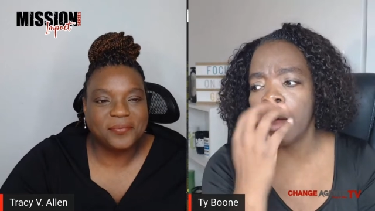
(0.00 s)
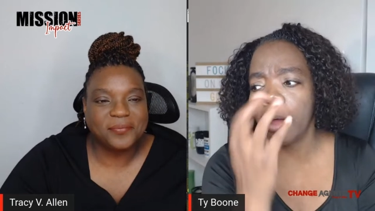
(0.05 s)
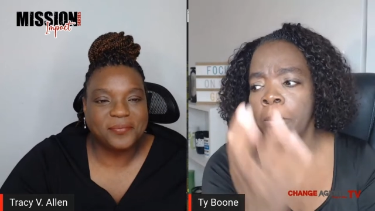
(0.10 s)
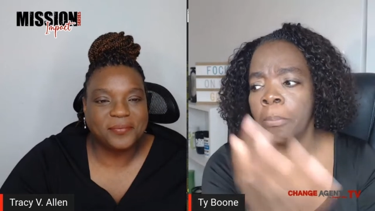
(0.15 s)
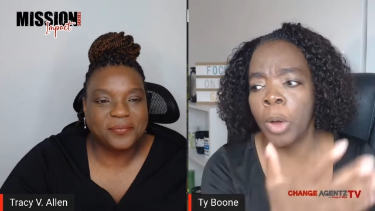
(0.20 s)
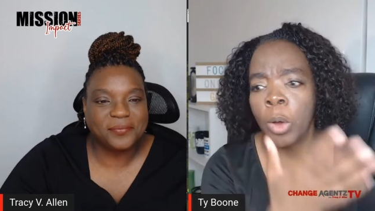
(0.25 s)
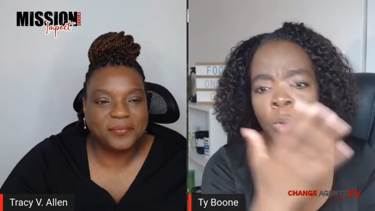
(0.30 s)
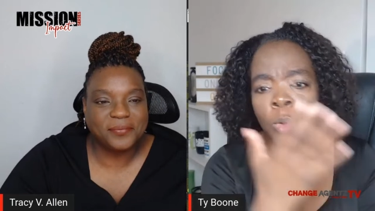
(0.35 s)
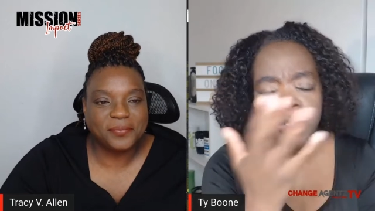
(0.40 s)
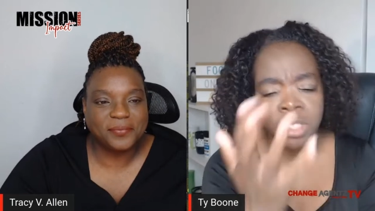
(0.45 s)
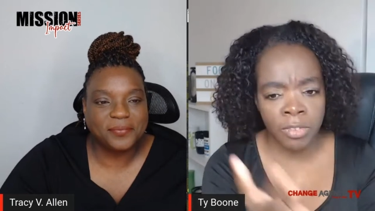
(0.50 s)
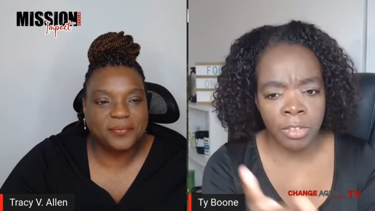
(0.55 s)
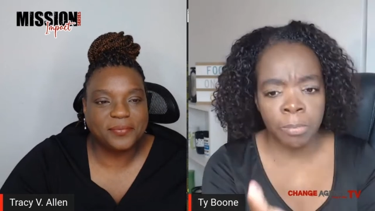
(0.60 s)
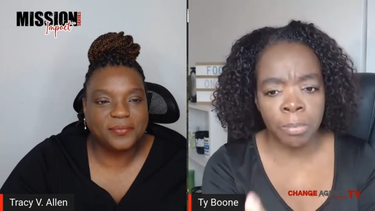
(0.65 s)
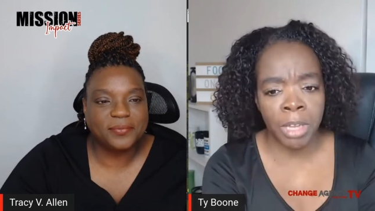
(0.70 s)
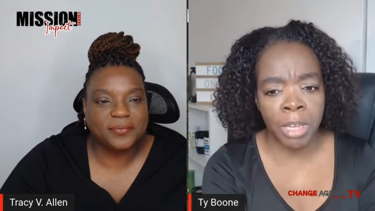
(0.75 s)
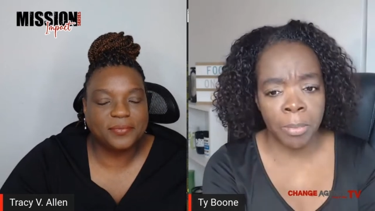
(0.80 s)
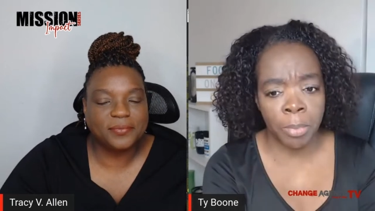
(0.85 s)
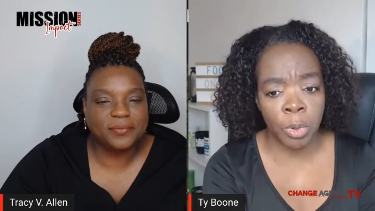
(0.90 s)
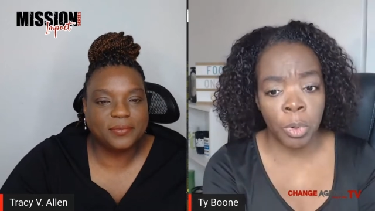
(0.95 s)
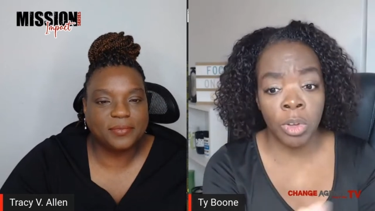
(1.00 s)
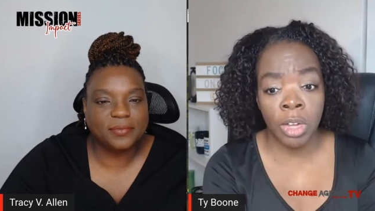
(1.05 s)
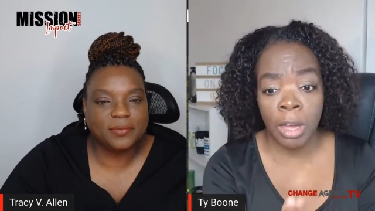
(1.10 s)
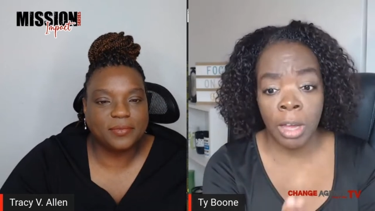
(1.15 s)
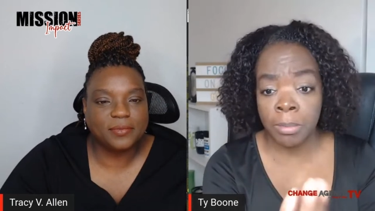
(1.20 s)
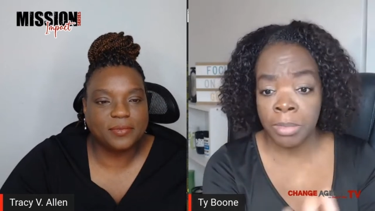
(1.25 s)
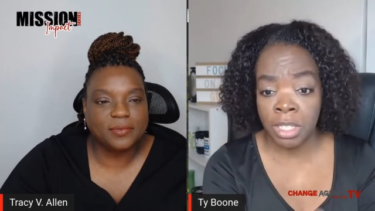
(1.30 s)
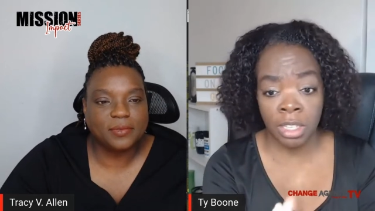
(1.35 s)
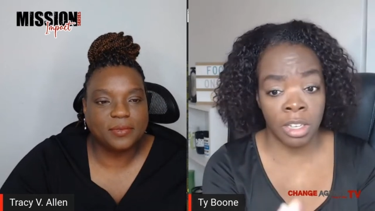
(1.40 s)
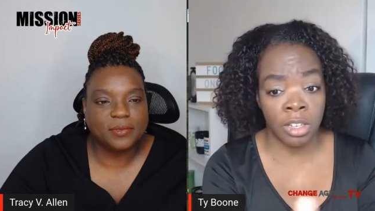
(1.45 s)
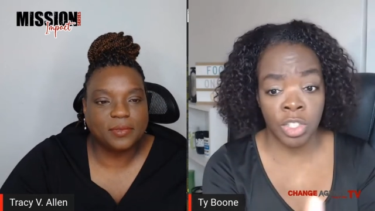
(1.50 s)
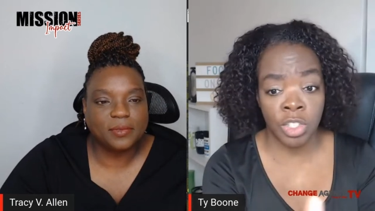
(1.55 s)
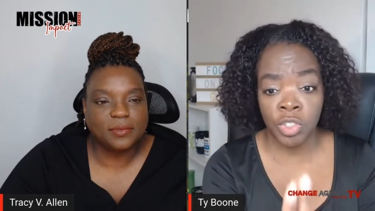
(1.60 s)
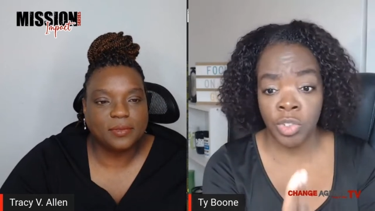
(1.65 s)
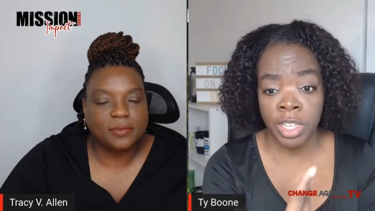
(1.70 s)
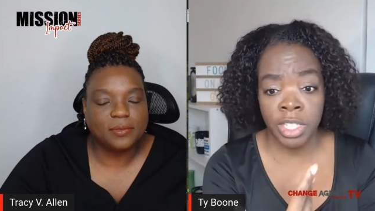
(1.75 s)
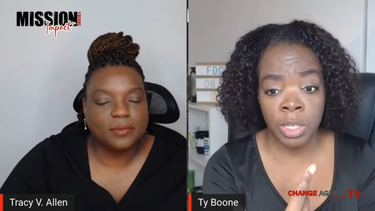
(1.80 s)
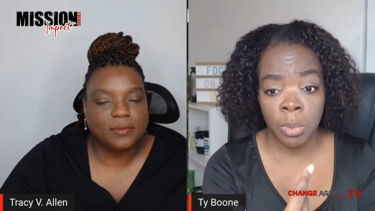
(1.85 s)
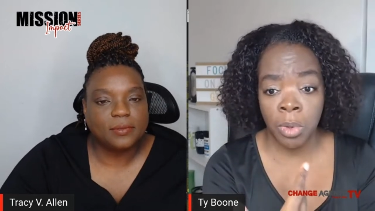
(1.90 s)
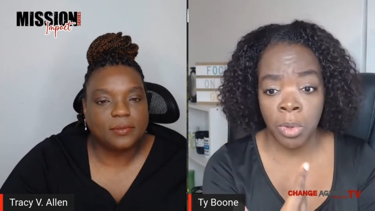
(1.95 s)
Speaker 1: most of the people who come to us,
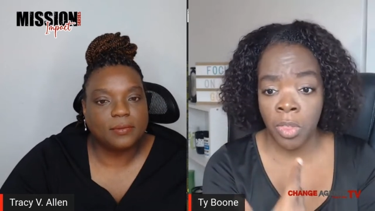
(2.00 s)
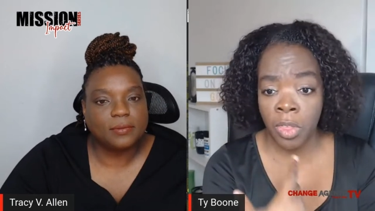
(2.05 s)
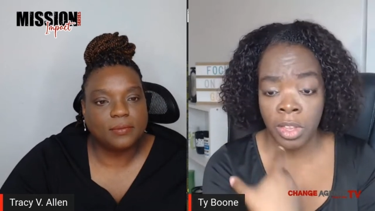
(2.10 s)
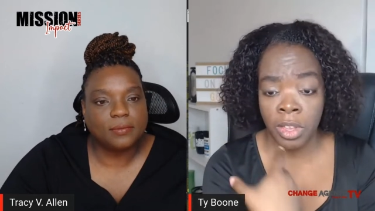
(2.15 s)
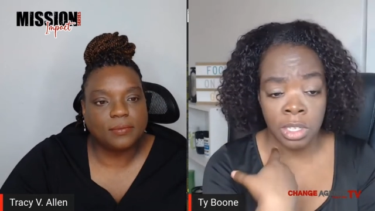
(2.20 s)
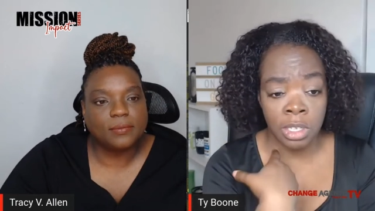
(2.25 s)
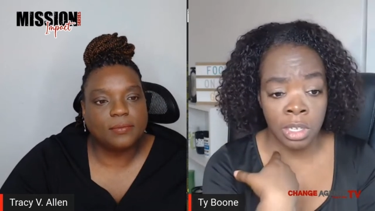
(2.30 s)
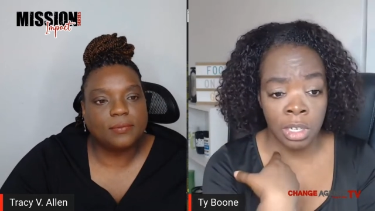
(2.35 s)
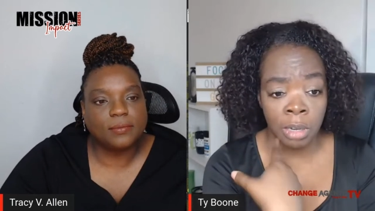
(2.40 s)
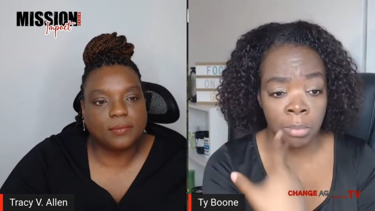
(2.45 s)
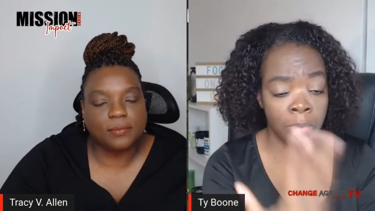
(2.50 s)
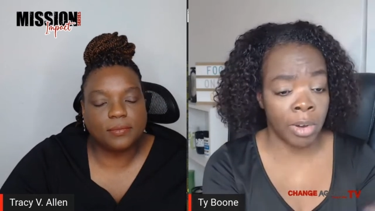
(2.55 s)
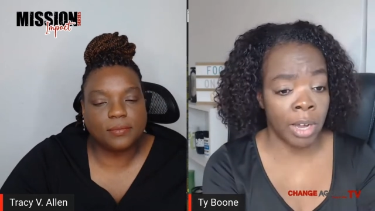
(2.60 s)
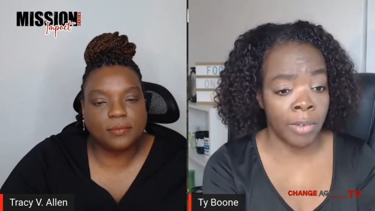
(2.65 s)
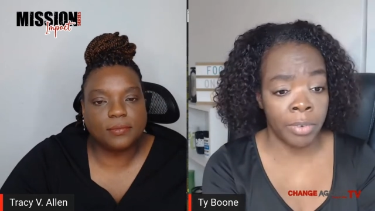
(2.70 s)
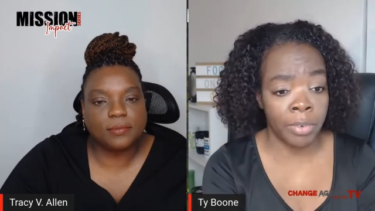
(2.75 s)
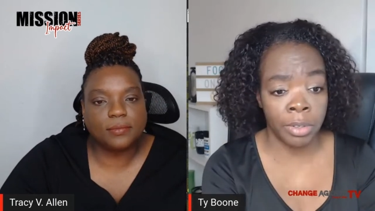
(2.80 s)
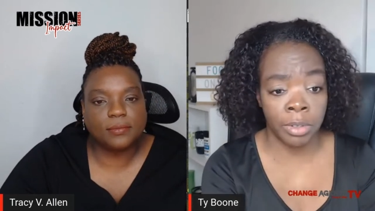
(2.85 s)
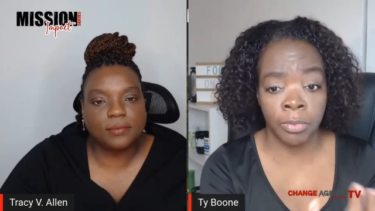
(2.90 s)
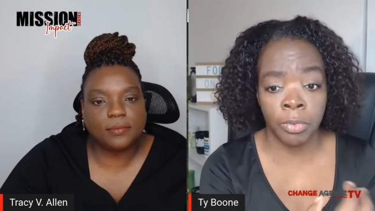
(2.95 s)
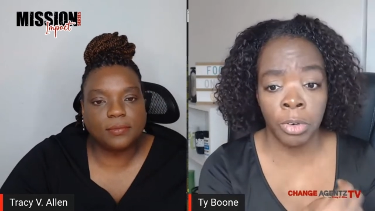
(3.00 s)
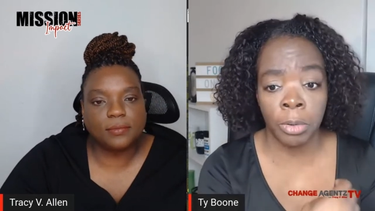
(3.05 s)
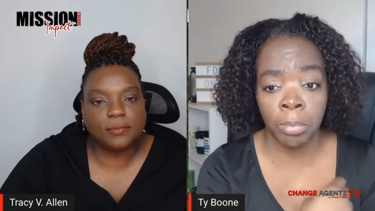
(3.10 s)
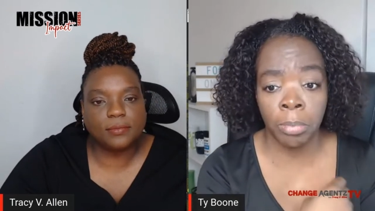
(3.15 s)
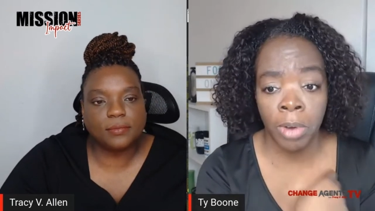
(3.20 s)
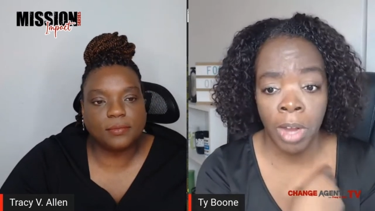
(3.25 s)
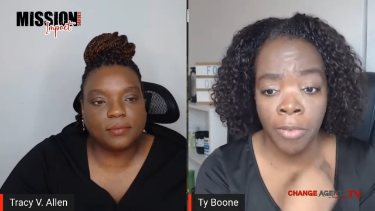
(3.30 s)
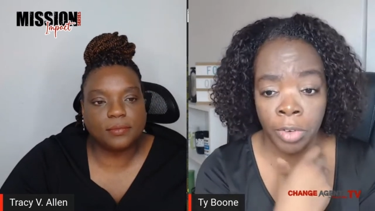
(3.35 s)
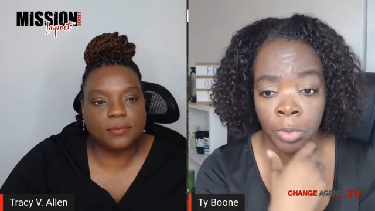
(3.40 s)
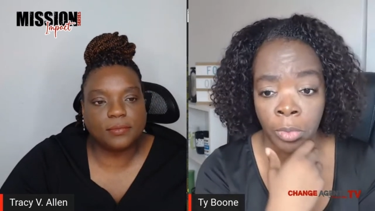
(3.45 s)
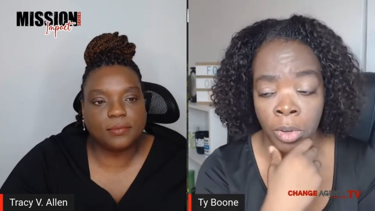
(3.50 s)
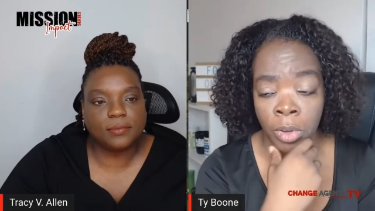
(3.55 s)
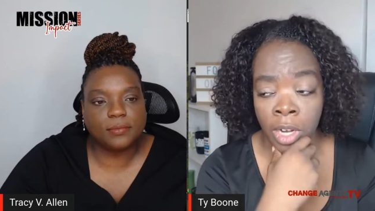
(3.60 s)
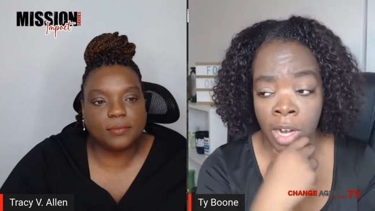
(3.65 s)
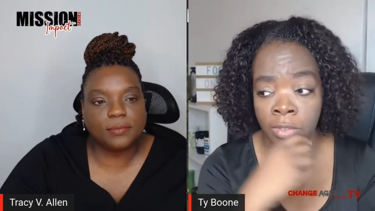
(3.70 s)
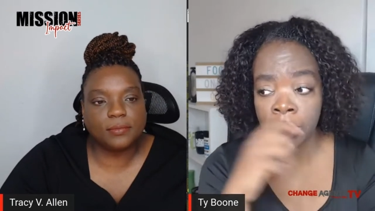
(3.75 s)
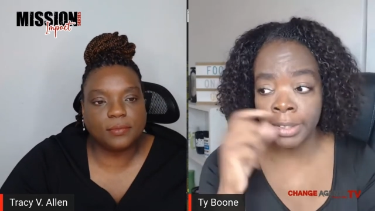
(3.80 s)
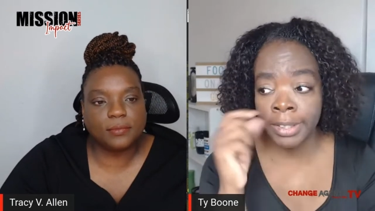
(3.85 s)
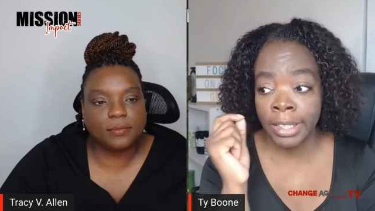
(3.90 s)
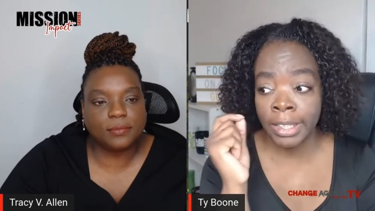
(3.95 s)
Tracy, whether that's nonprofit or for-profit or
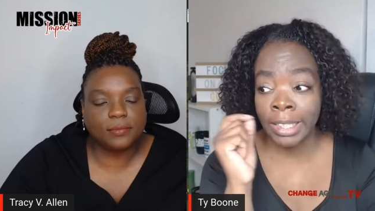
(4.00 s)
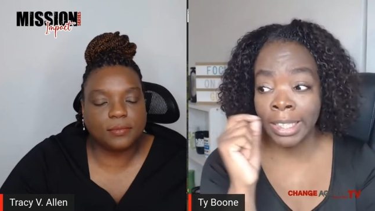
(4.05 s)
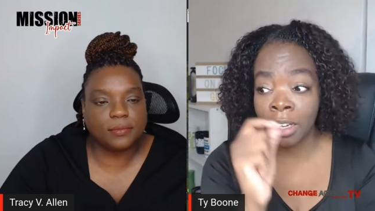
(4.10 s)
whatever, they